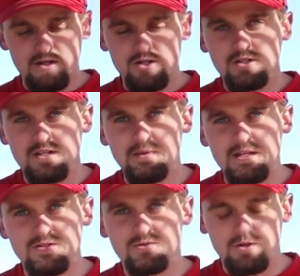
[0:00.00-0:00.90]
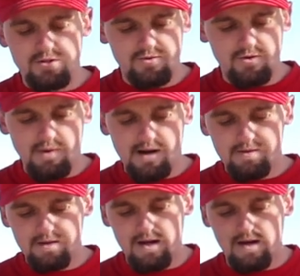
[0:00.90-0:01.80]
your engine that's been in storage for a
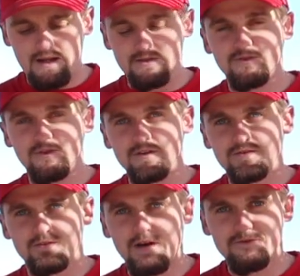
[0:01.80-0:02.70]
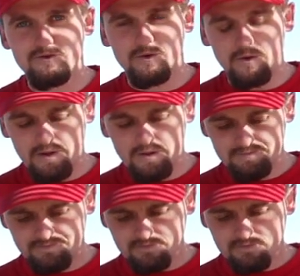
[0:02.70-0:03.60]
while, it's full of after oil,
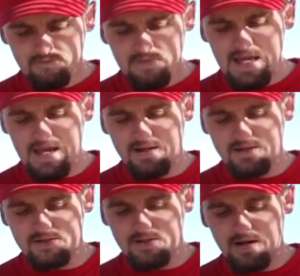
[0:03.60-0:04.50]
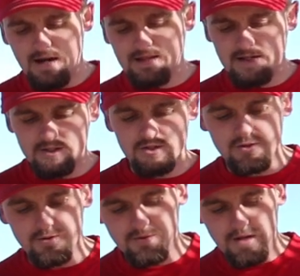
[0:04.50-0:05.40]
and I like
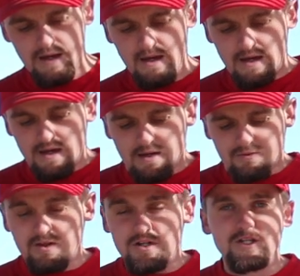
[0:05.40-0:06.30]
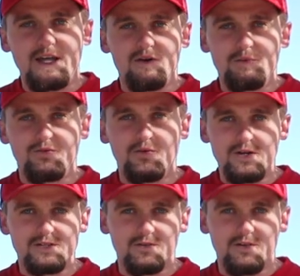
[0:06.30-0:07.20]
to flush that out before
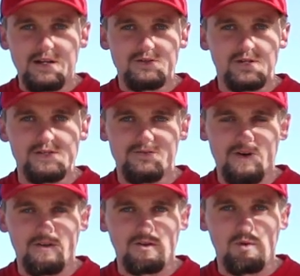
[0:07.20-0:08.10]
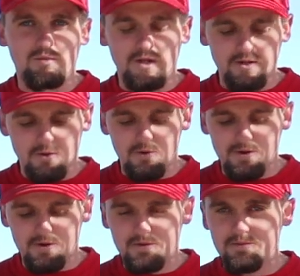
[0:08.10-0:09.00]
I start running so it doesn't foul the glow plug
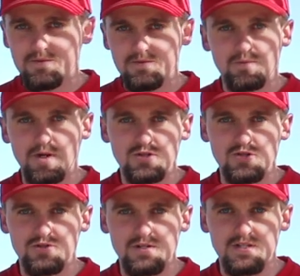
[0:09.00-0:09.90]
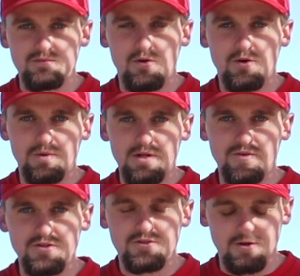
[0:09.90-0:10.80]
or put extra stress on the motor when you
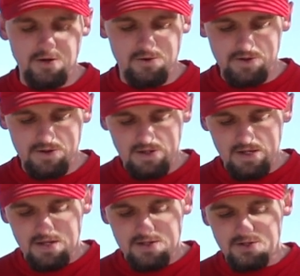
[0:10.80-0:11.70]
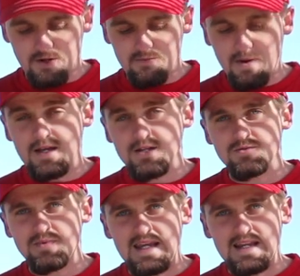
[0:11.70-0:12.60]
first turn it over. So my
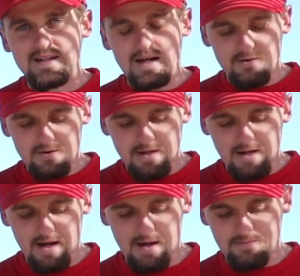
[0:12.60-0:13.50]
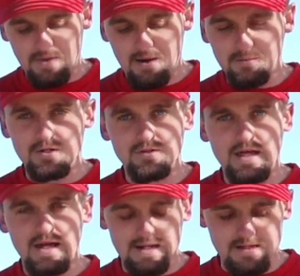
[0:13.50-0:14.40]
engine's been heating now. How I'm gonna do
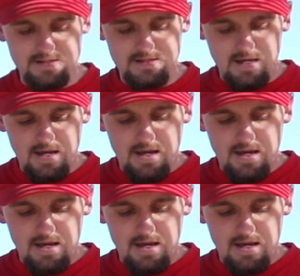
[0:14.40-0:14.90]
that is